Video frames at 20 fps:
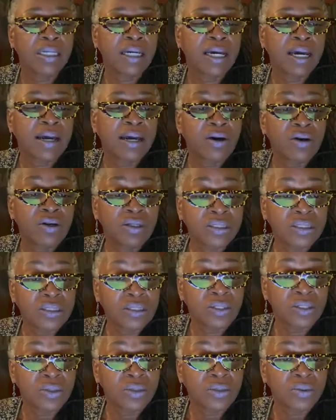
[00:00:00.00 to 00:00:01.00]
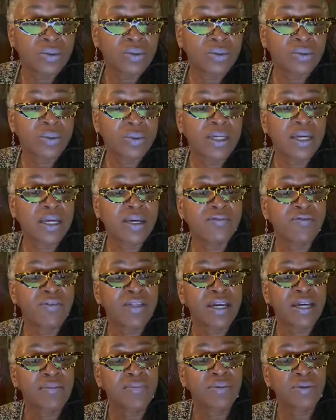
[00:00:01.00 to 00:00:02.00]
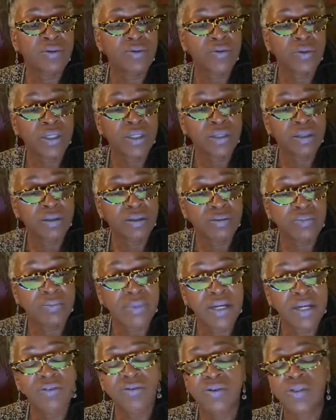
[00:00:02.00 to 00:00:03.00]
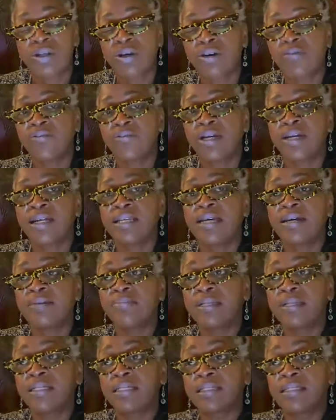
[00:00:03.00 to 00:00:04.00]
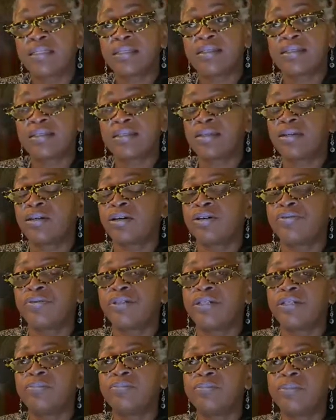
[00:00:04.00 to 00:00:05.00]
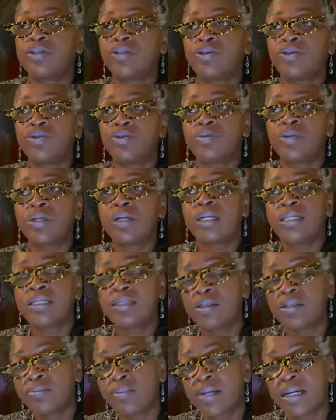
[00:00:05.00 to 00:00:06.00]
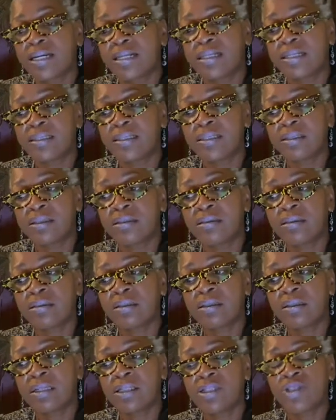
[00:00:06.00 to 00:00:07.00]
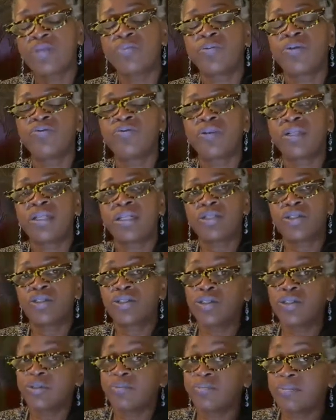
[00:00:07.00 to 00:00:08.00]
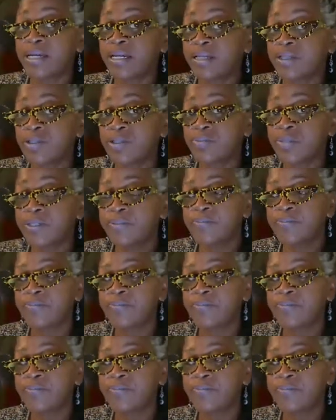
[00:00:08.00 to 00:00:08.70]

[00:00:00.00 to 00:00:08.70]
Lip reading: I also have dabbled with Microsoft Dynamics CRM to customize customer relationship management,